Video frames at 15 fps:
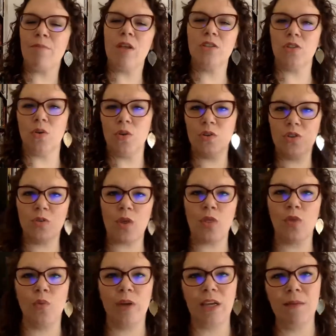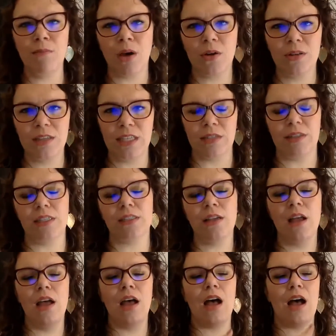So those are the three modern theories.
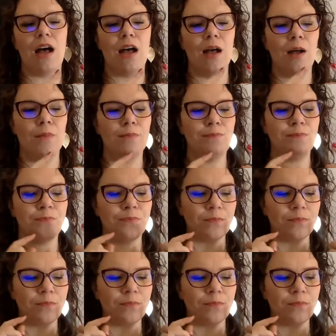Um,